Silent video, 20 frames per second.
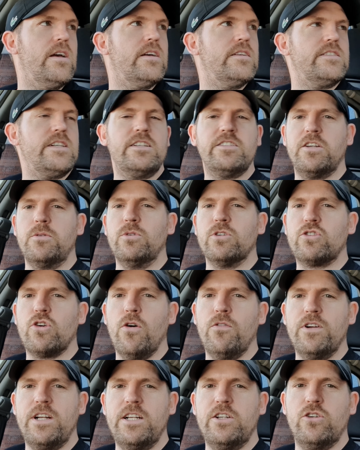seeing as it was
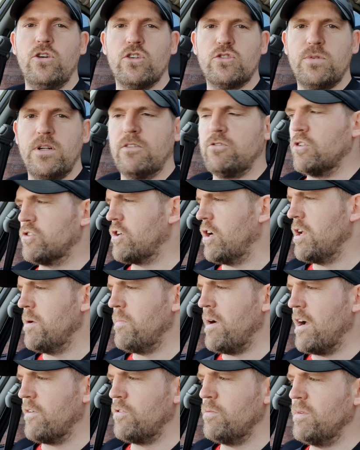covered in dust when I've just got it
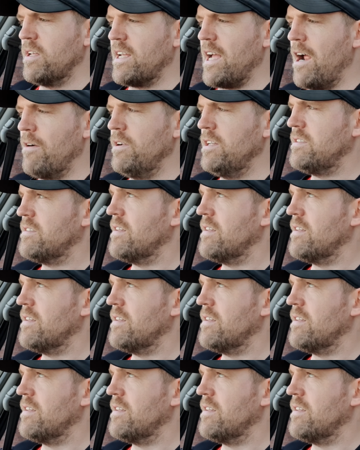back from the garage,